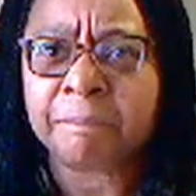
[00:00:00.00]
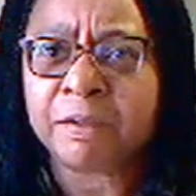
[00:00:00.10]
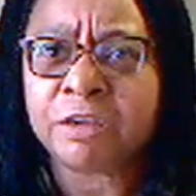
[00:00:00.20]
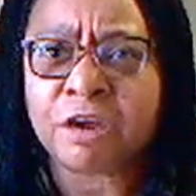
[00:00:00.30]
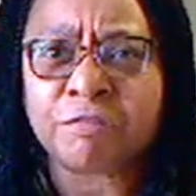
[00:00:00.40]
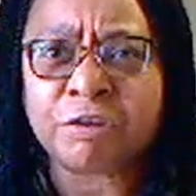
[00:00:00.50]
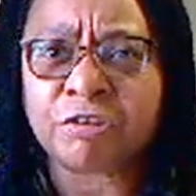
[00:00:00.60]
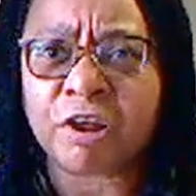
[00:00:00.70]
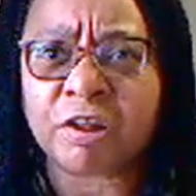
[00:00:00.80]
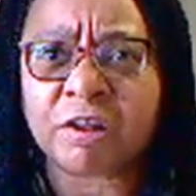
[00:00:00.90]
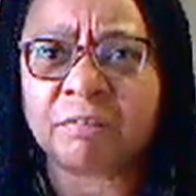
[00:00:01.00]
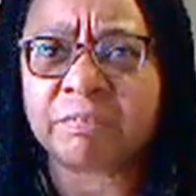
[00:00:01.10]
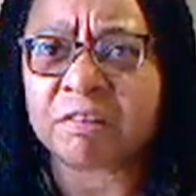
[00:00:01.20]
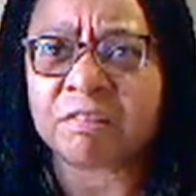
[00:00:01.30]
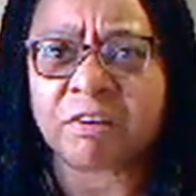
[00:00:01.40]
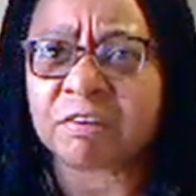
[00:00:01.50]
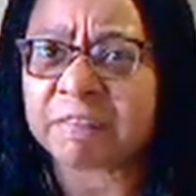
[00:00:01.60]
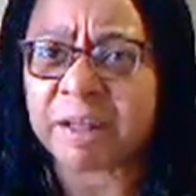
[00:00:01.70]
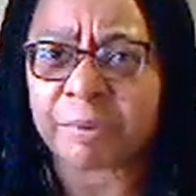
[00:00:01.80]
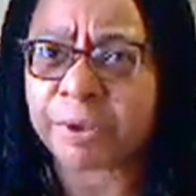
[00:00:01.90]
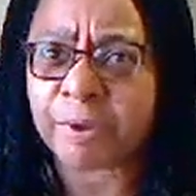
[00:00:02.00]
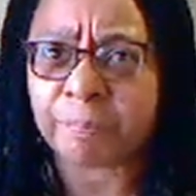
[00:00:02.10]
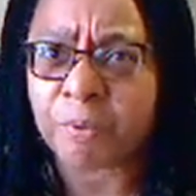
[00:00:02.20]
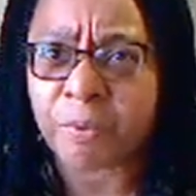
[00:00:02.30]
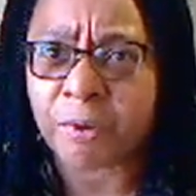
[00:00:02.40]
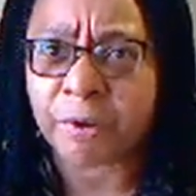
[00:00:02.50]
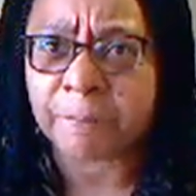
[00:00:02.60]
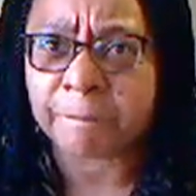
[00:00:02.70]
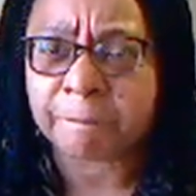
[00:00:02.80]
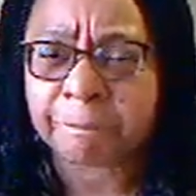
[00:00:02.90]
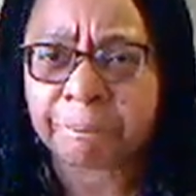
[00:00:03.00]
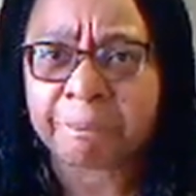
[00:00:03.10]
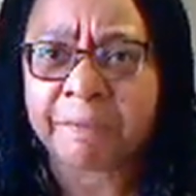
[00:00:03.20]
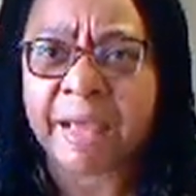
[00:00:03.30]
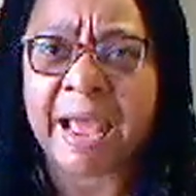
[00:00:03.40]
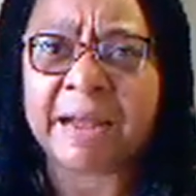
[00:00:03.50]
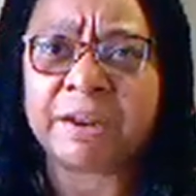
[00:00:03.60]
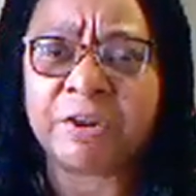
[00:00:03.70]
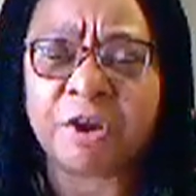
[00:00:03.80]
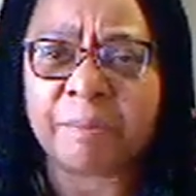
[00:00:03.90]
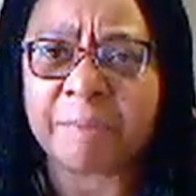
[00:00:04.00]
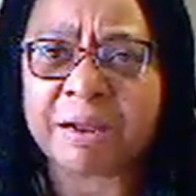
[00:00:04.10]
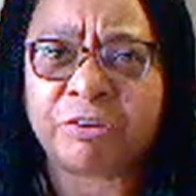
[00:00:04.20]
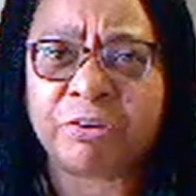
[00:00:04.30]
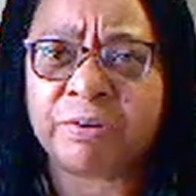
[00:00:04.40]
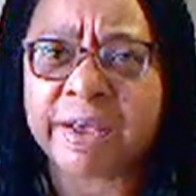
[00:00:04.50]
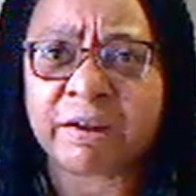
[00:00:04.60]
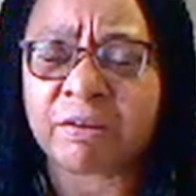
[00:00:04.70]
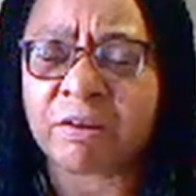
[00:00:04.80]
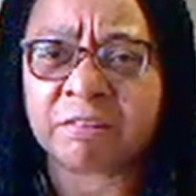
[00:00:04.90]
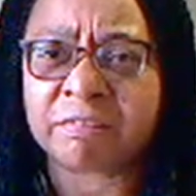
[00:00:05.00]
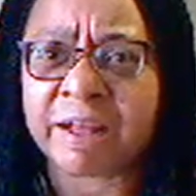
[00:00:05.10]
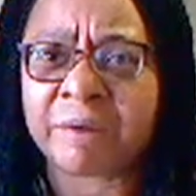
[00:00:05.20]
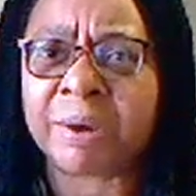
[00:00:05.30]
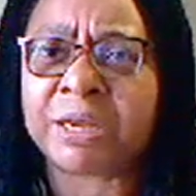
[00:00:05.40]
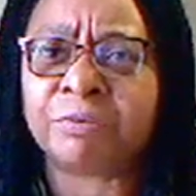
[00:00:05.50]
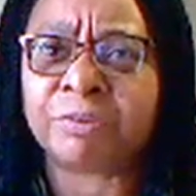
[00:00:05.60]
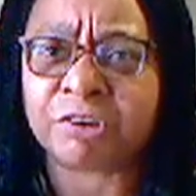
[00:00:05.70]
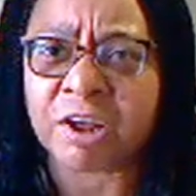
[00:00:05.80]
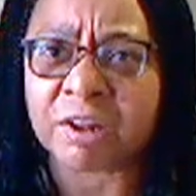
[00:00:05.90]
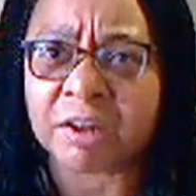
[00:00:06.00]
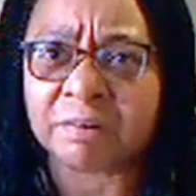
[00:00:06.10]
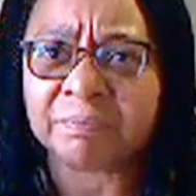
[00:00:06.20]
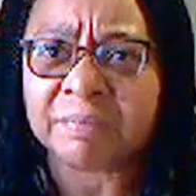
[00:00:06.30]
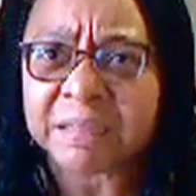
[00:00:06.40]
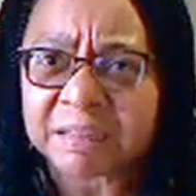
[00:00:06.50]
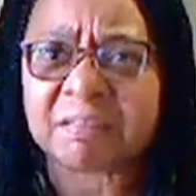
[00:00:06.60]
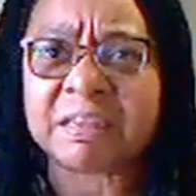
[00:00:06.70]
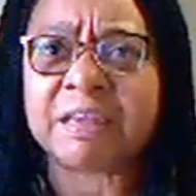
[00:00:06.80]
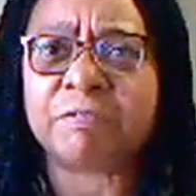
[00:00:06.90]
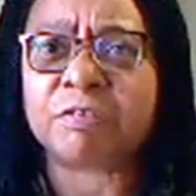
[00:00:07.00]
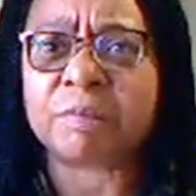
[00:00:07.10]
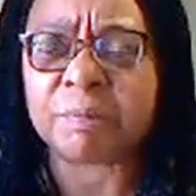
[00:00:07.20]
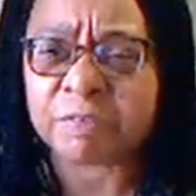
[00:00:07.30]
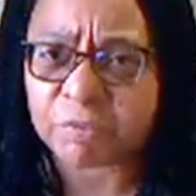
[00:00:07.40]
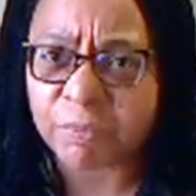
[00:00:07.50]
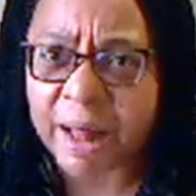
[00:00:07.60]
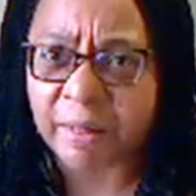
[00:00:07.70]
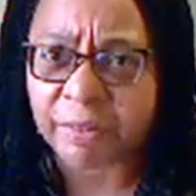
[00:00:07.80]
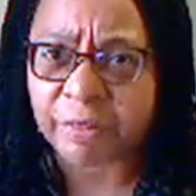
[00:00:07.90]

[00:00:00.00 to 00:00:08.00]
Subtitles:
your rich uncle doesn't understand why you're poor, and in your mind you cannot understand why your rich uncle doesn't give you some of his wealth.